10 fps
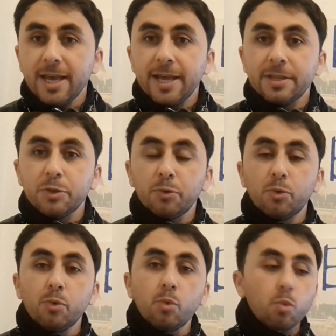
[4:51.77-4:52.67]
And
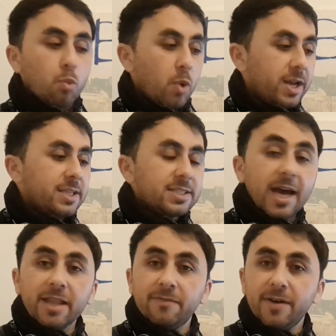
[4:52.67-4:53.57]
what is the
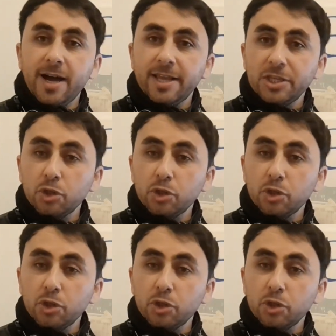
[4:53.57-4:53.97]
advantage